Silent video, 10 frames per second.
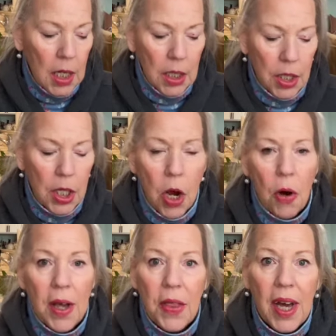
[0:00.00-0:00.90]
So
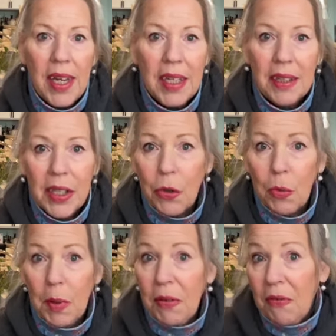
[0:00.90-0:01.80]
I thought this
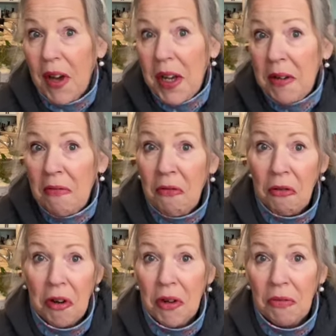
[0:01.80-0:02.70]
would be fun
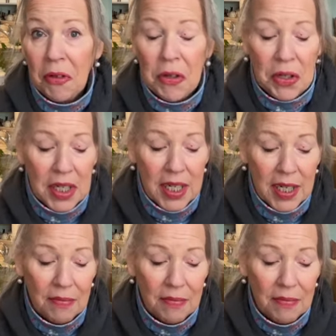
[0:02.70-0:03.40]
for a first